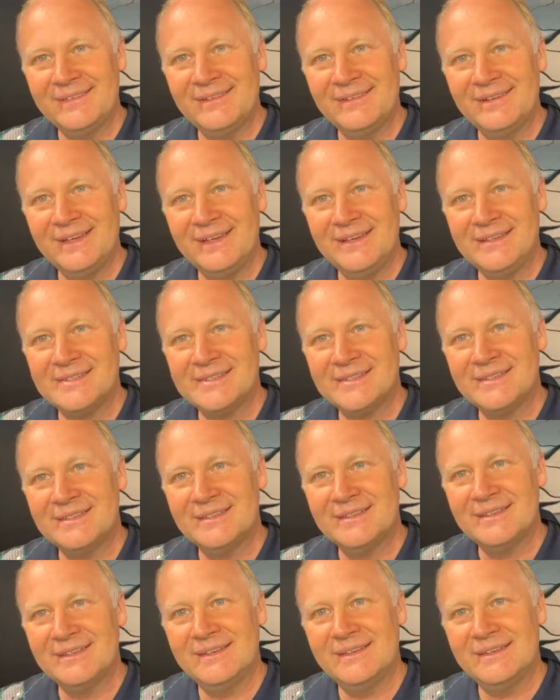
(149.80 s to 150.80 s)
Well, he's
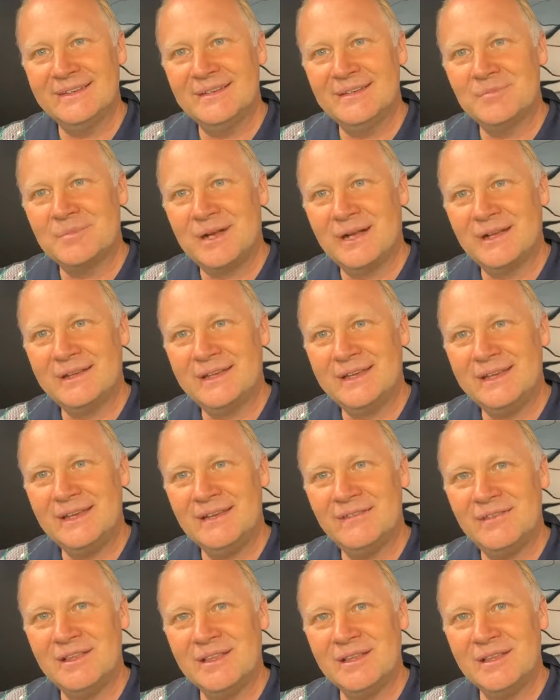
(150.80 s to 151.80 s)
probably
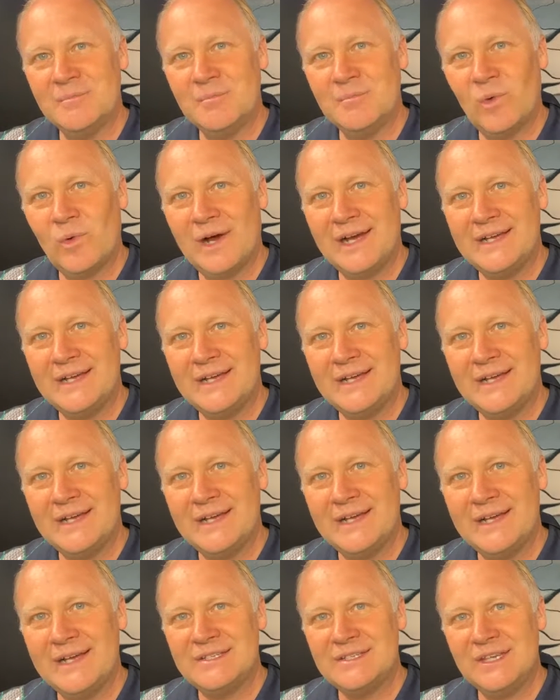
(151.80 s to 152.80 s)
giving them wise
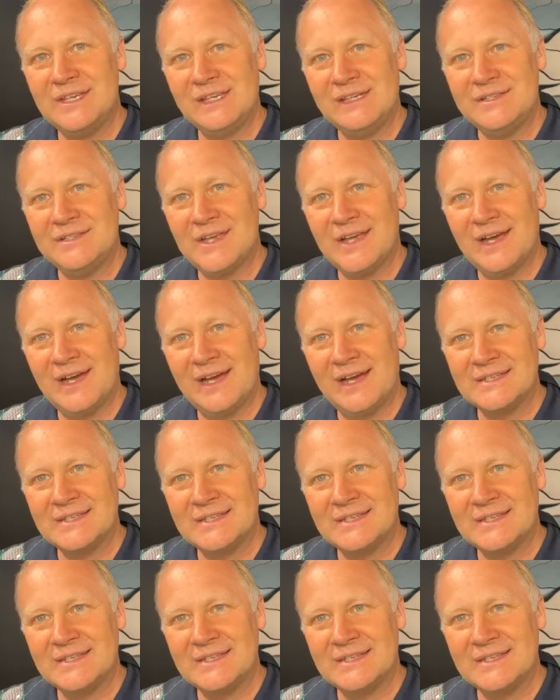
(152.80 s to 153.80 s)
advice, and he's
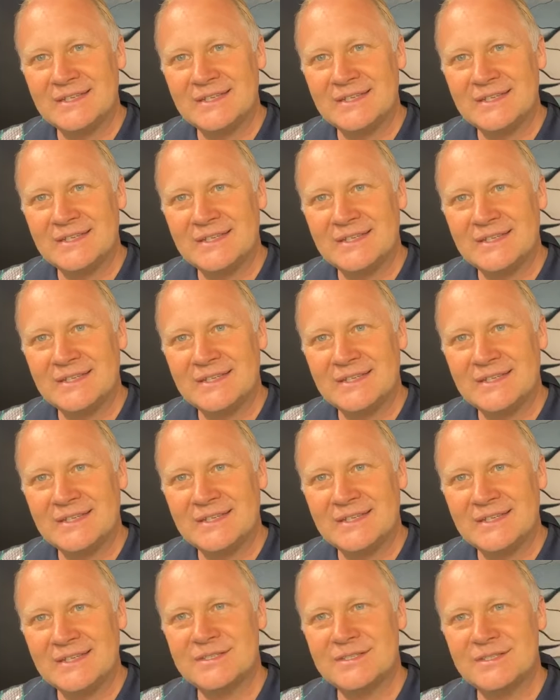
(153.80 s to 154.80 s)
asking God to
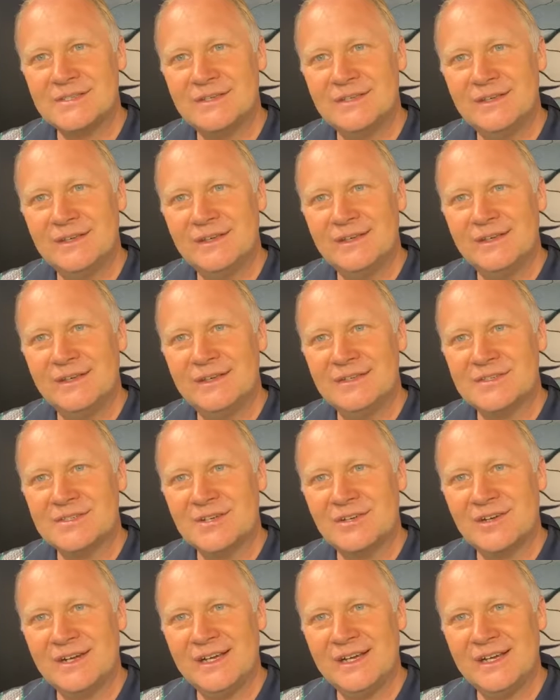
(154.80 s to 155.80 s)
bless his
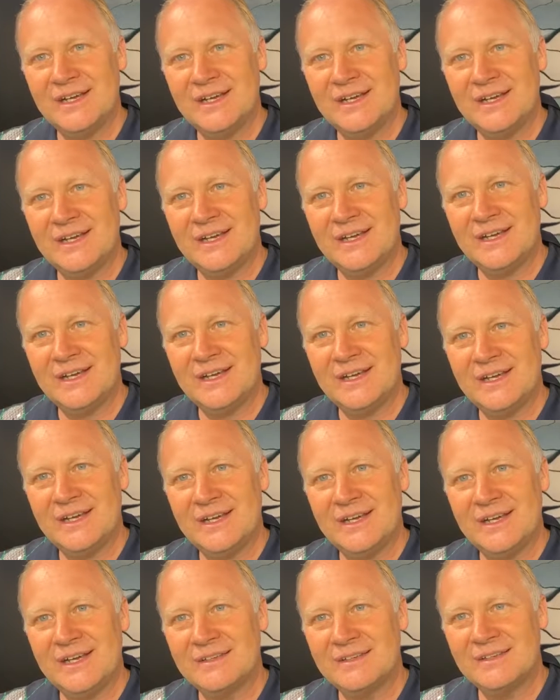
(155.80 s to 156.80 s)
grandsons
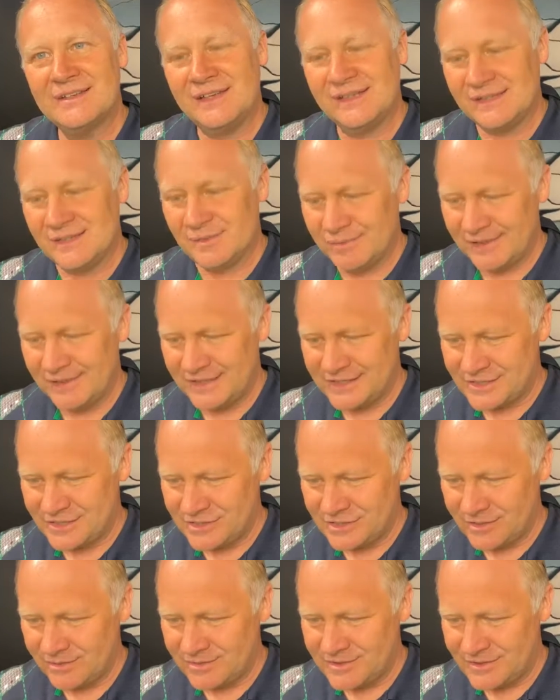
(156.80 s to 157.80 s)
and to bless
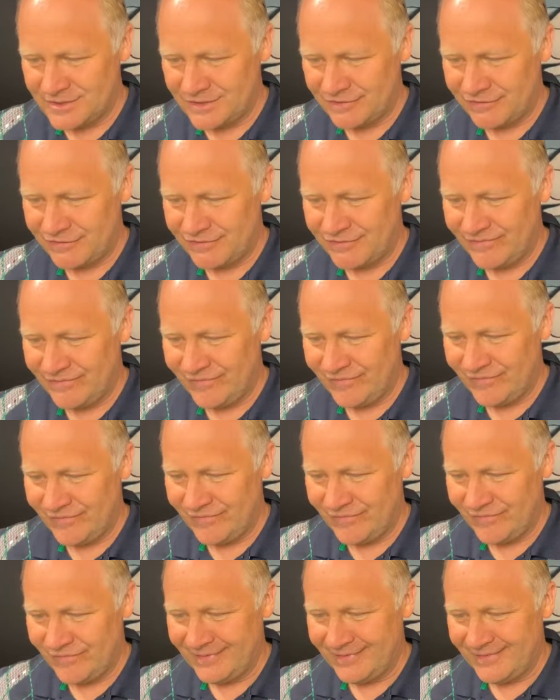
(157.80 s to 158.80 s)
Joseph.
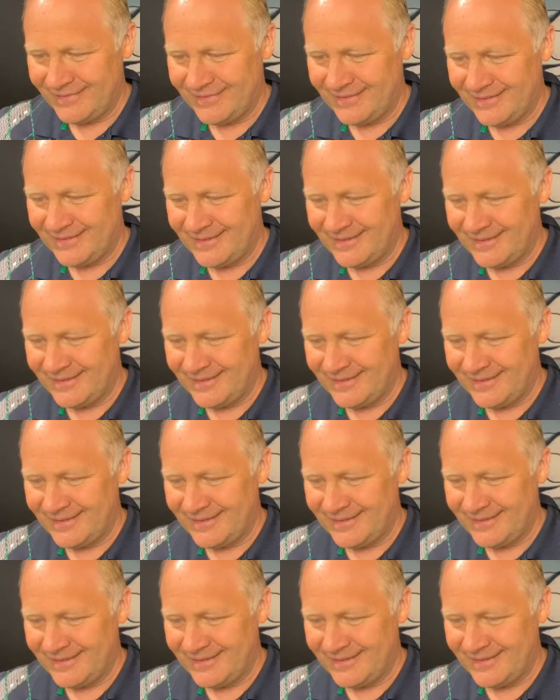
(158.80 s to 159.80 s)

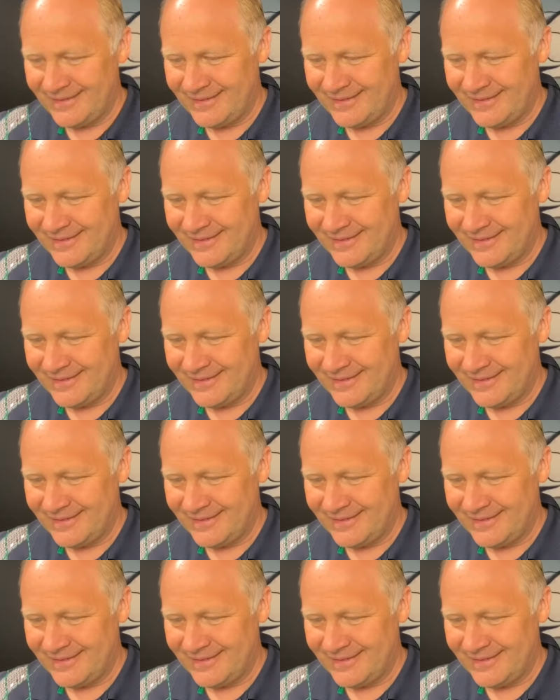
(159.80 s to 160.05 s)
Yeah.